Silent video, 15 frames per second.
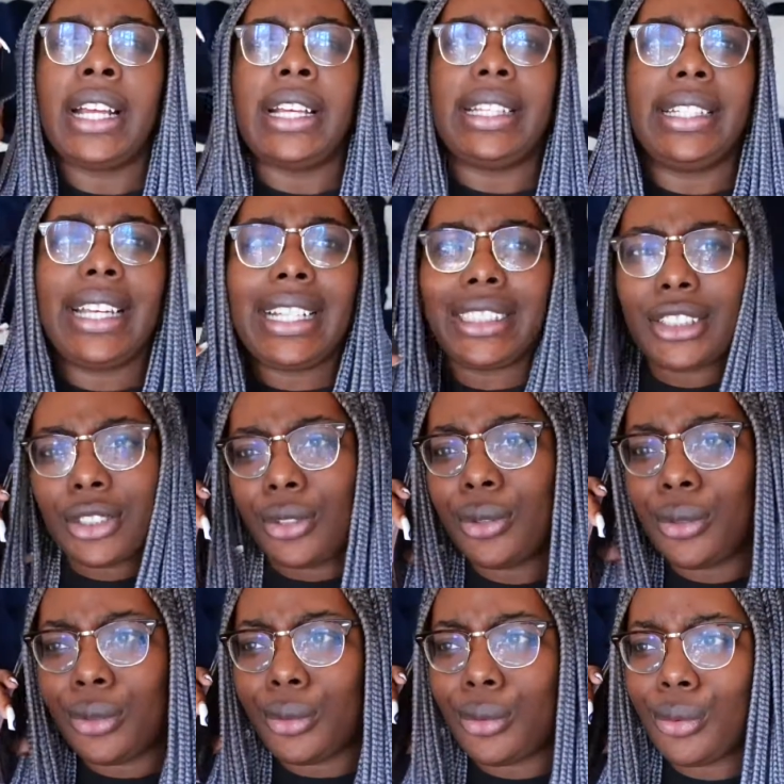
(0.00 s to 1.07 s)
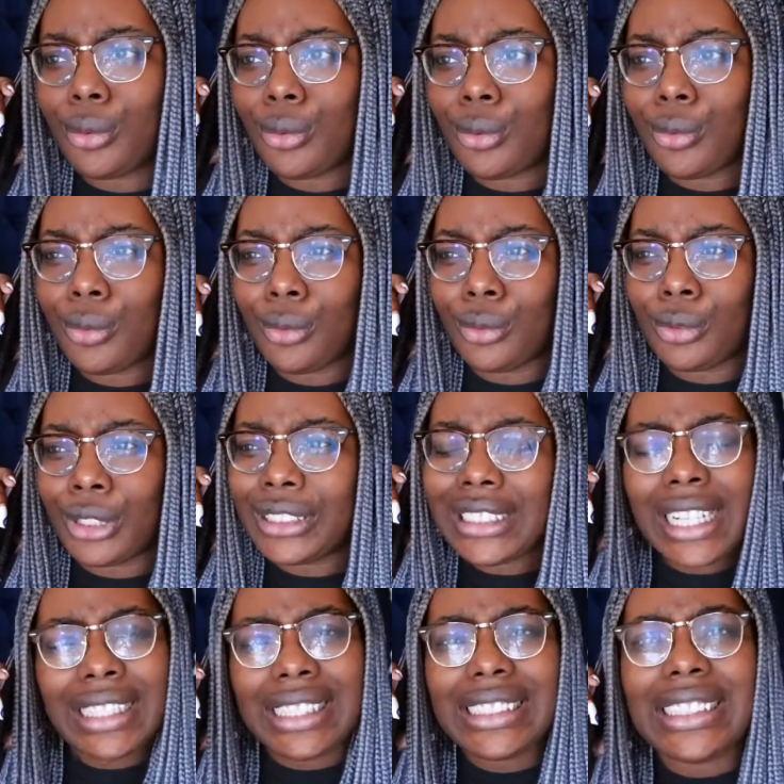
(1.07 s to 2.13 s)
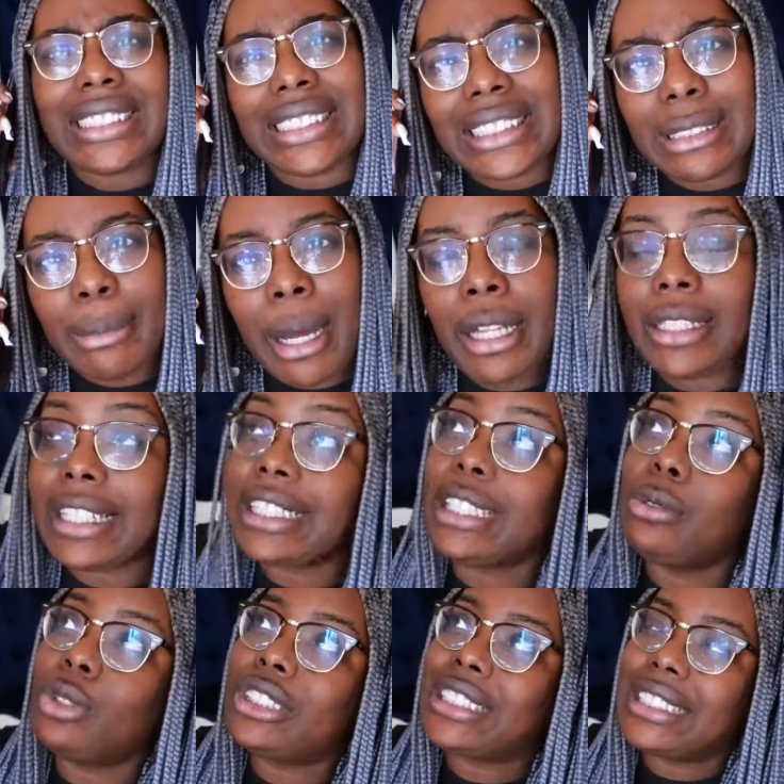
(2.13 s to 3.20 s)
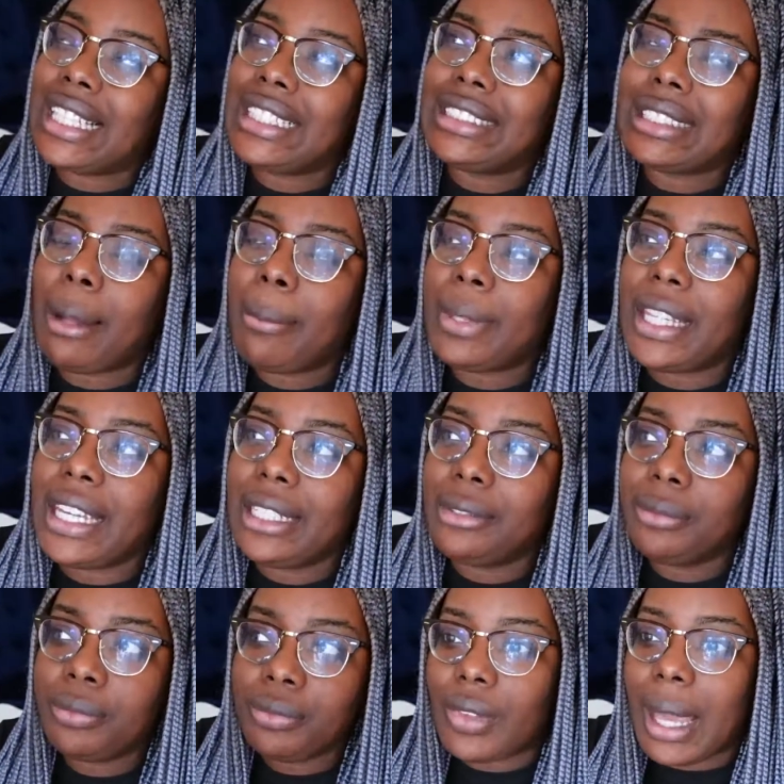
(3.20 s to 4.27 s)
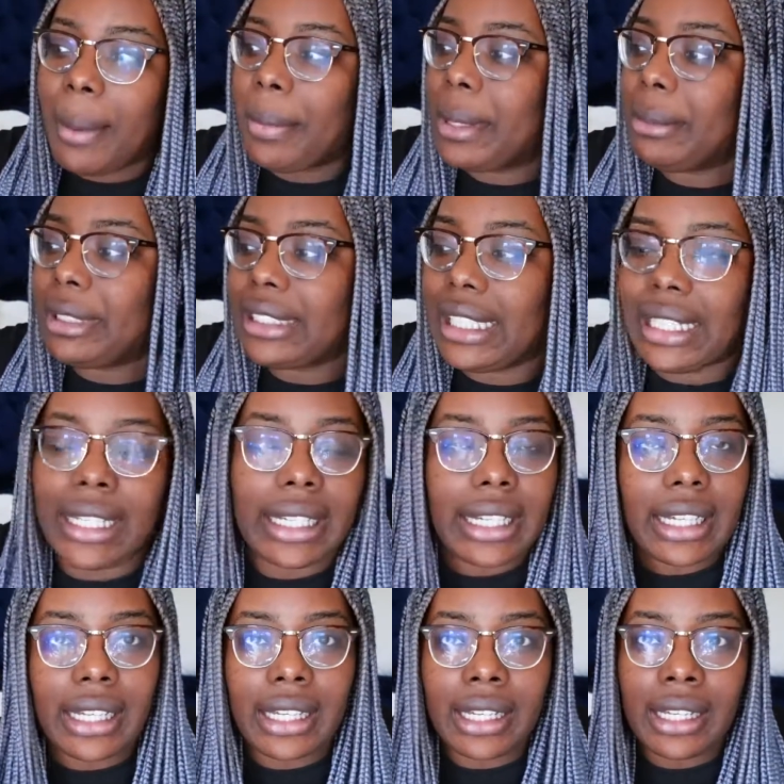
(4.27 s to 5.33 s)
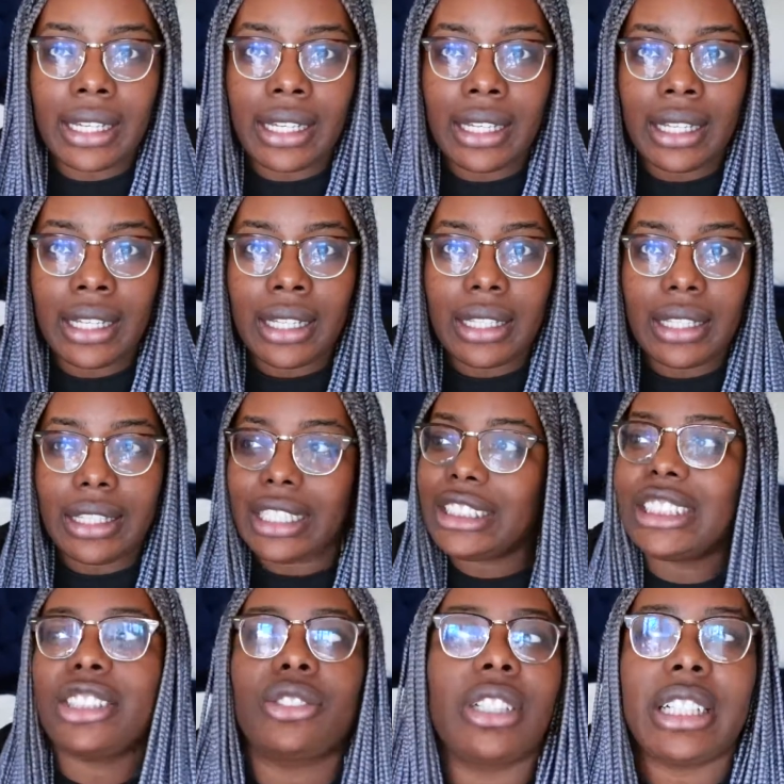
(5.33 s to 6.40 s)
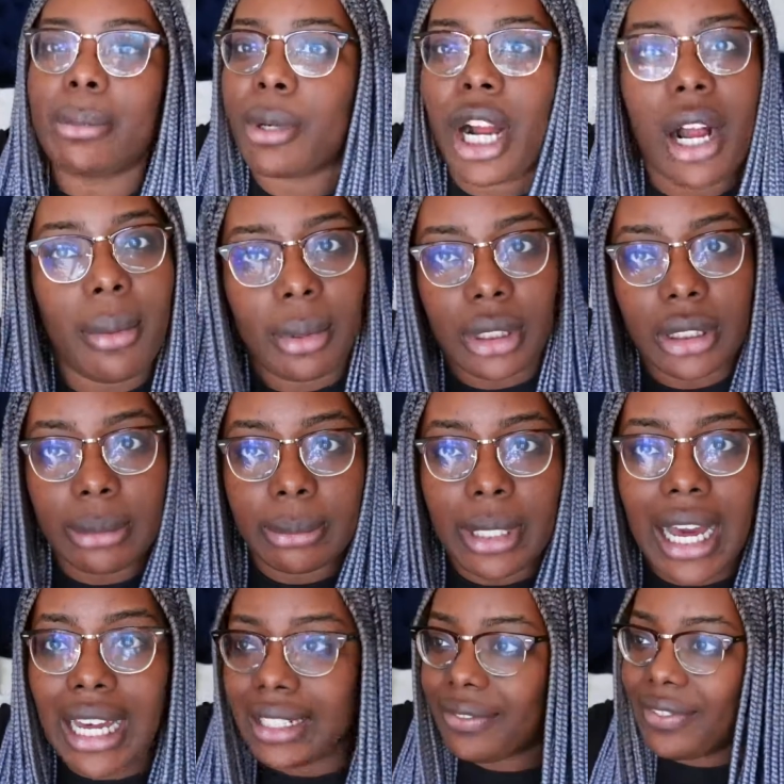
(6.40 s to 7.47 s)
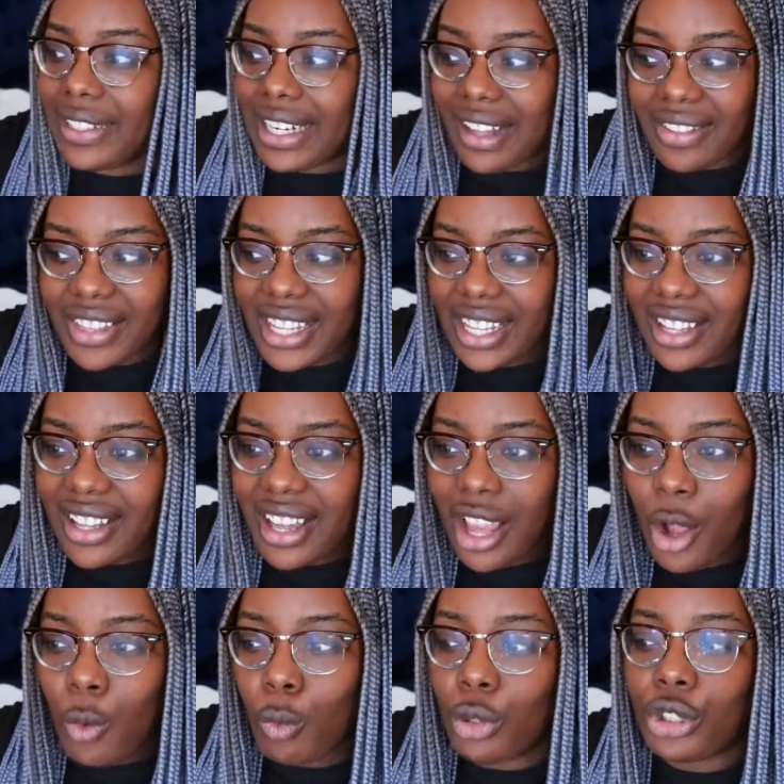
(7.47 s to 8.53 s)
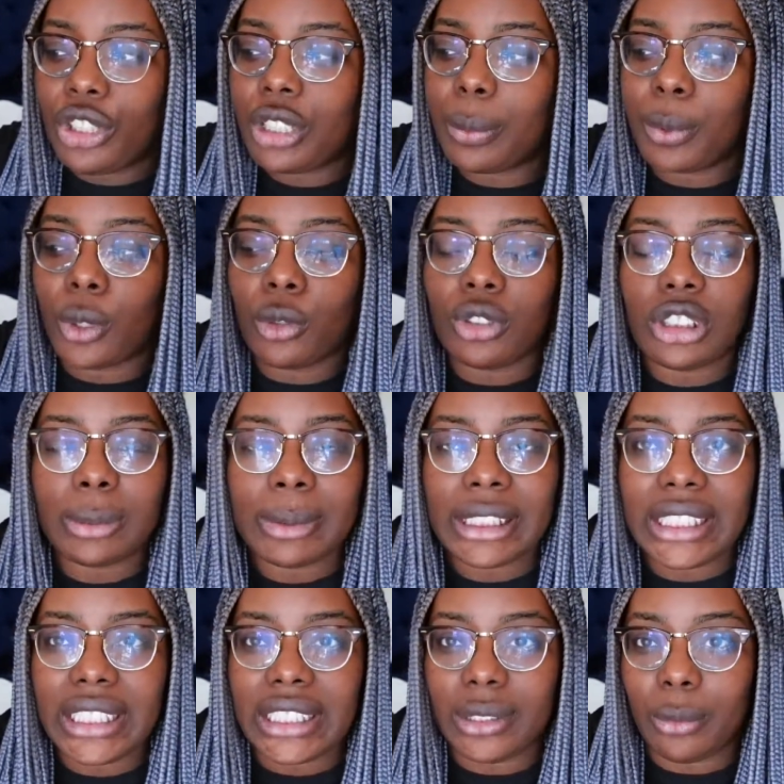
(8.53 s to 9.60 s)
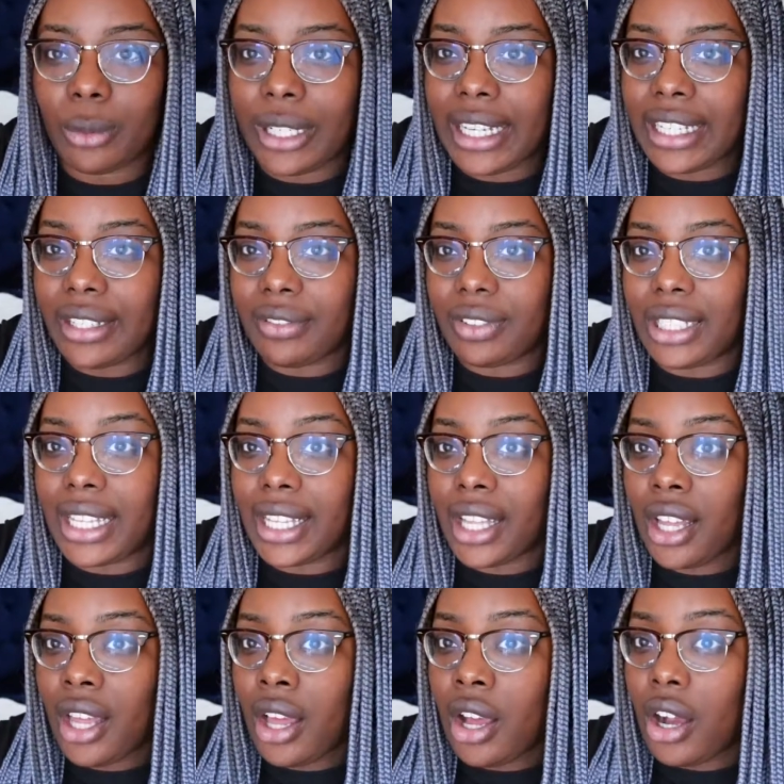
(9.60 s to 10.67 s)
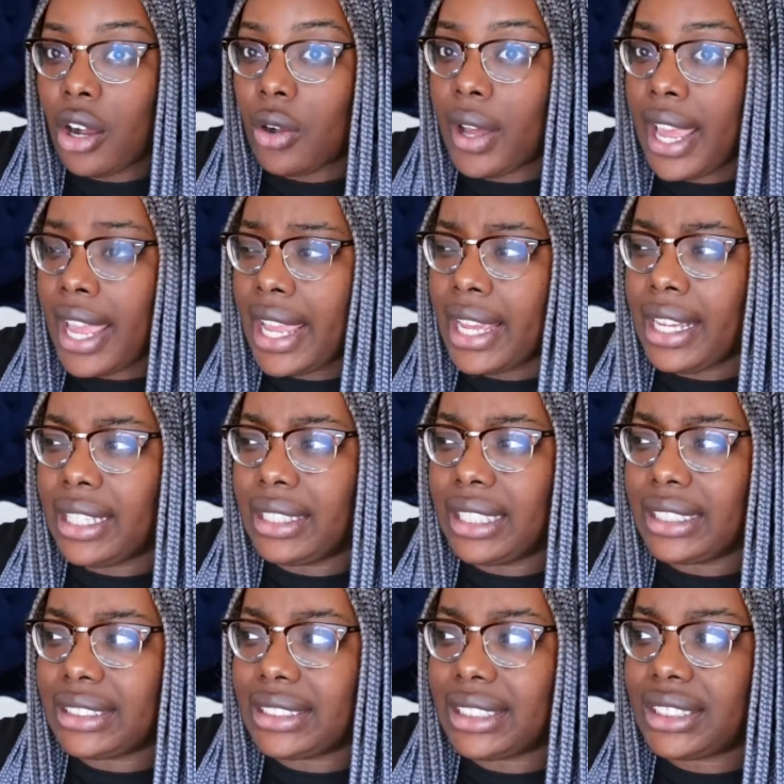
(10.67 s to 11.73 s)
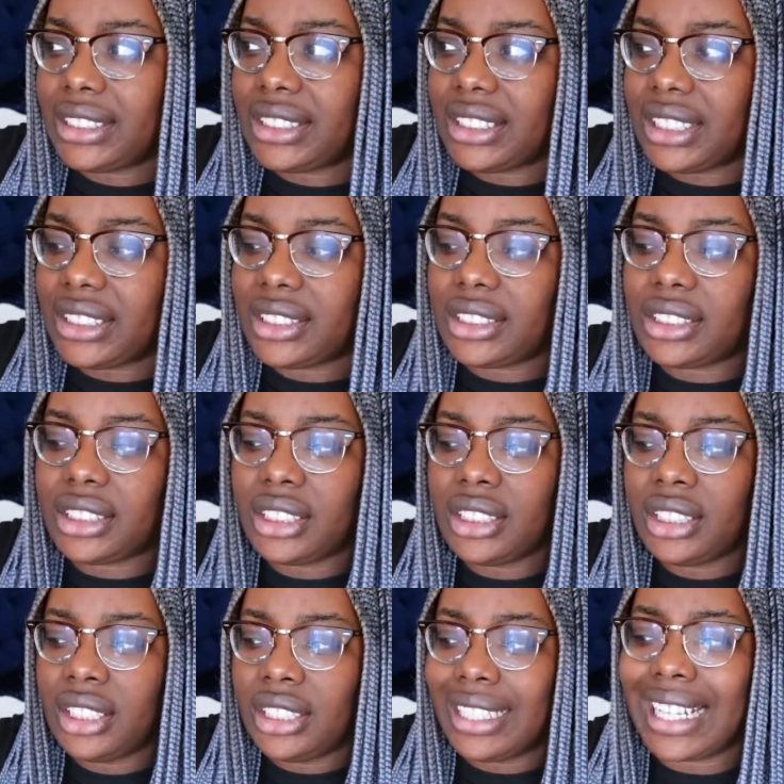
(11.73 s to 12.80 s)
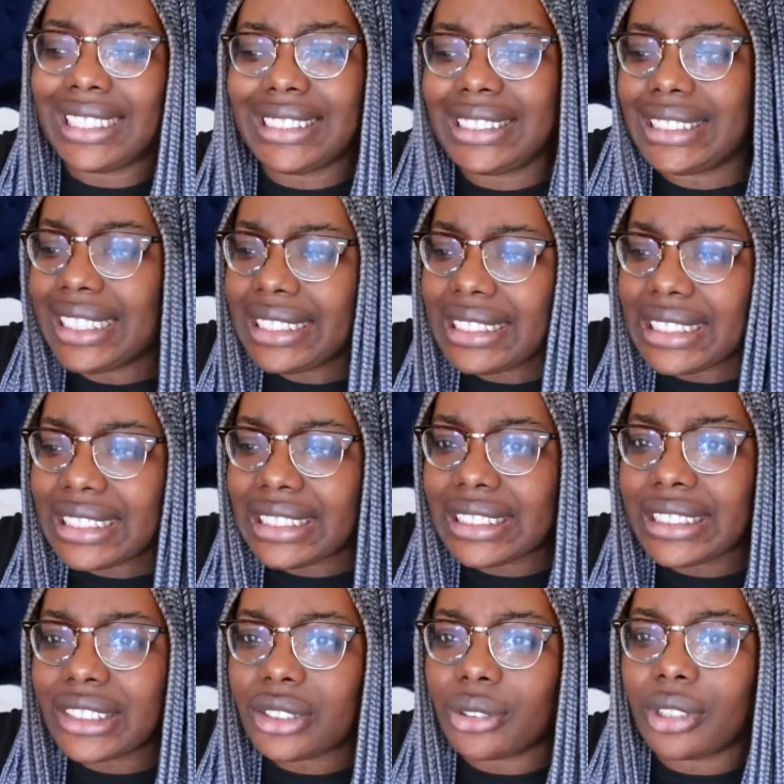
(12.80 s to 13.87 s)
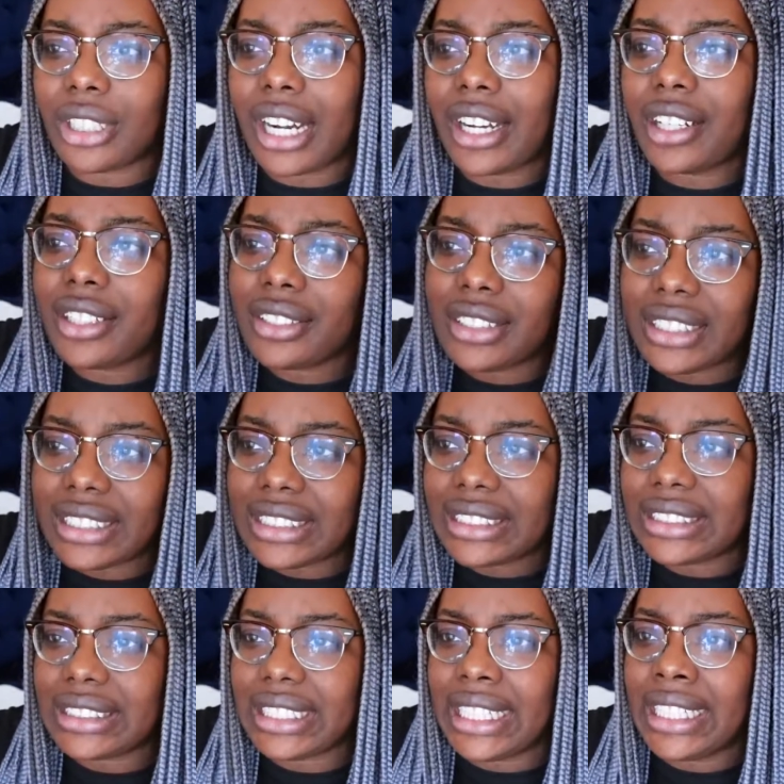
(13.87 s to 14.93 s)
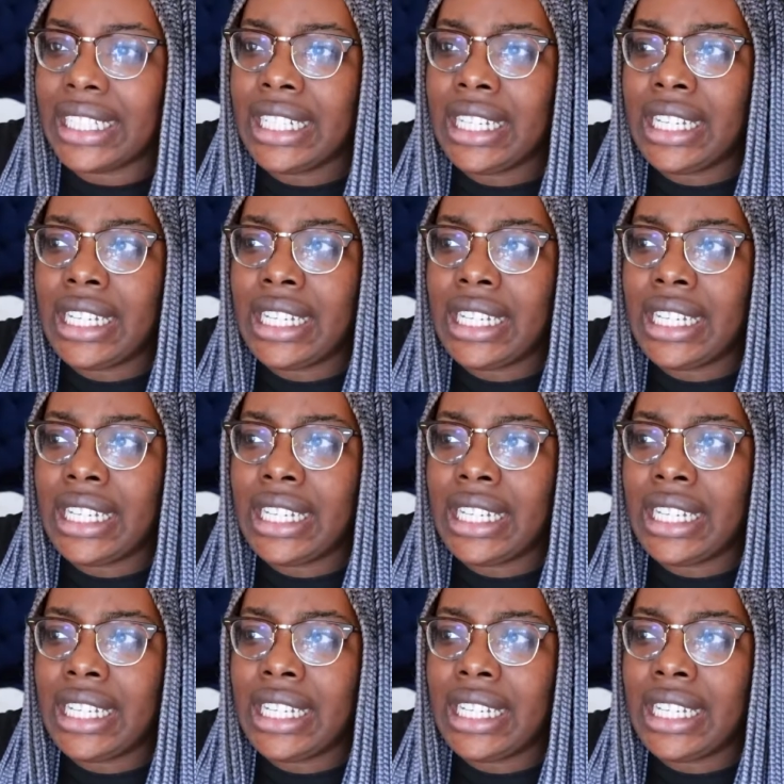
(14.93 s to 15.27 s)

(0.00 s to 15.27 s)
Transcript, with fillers: Yeah, so you're saying this and this about... Like, they'll say something that maybe, like... They just create a problem out of nothing, where you could approach me in a way of, like, oh, hey, like, such and such, like, I seen this, or I heard this. Like,